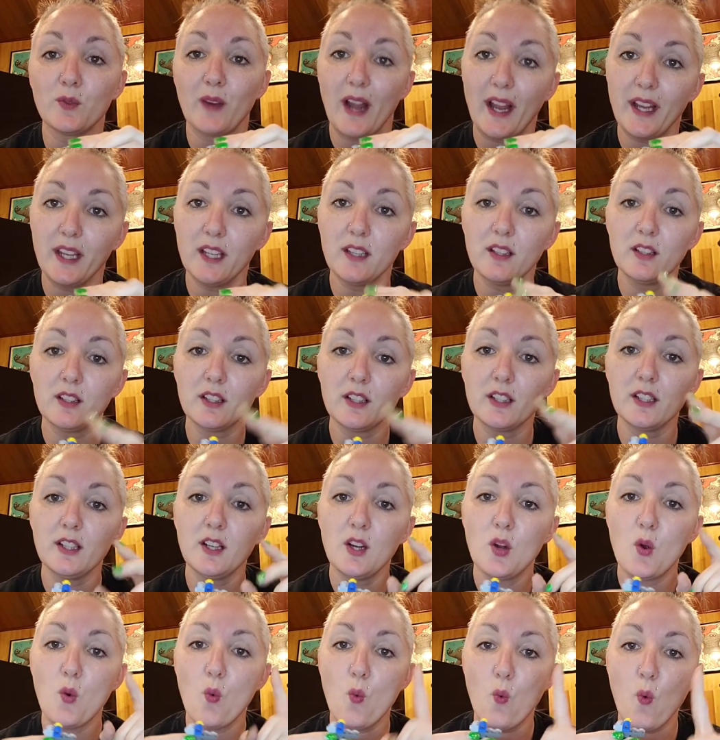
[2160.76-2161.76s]
a
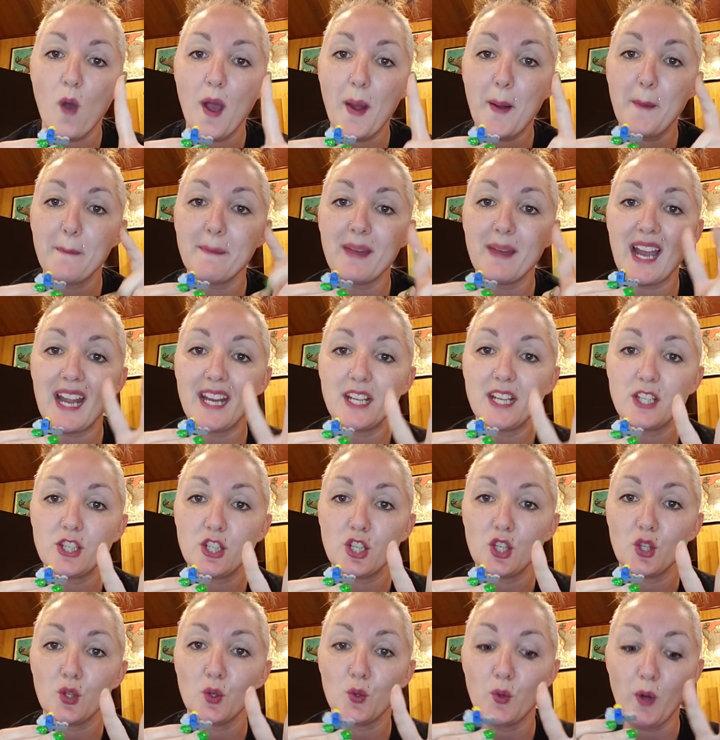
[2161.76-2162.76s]
regular
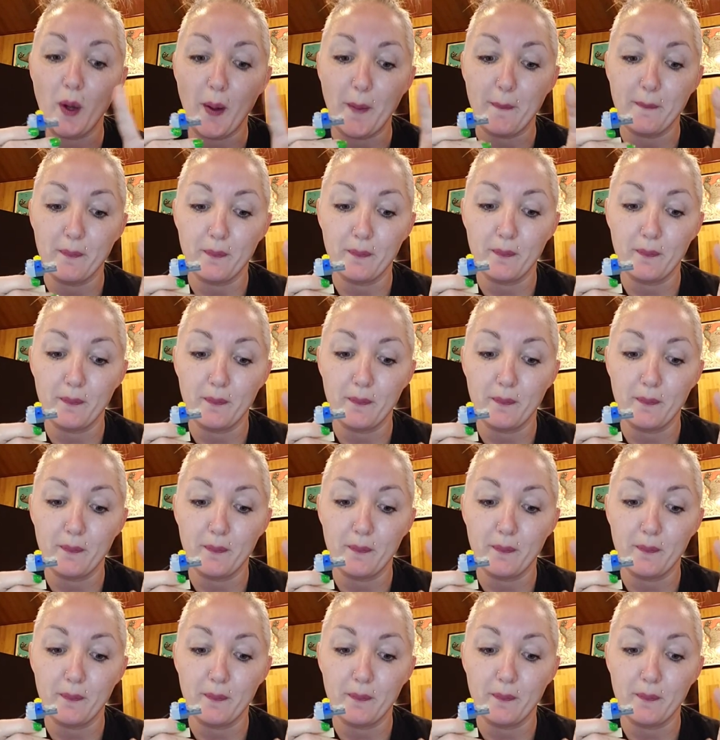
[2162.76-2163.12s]
1x2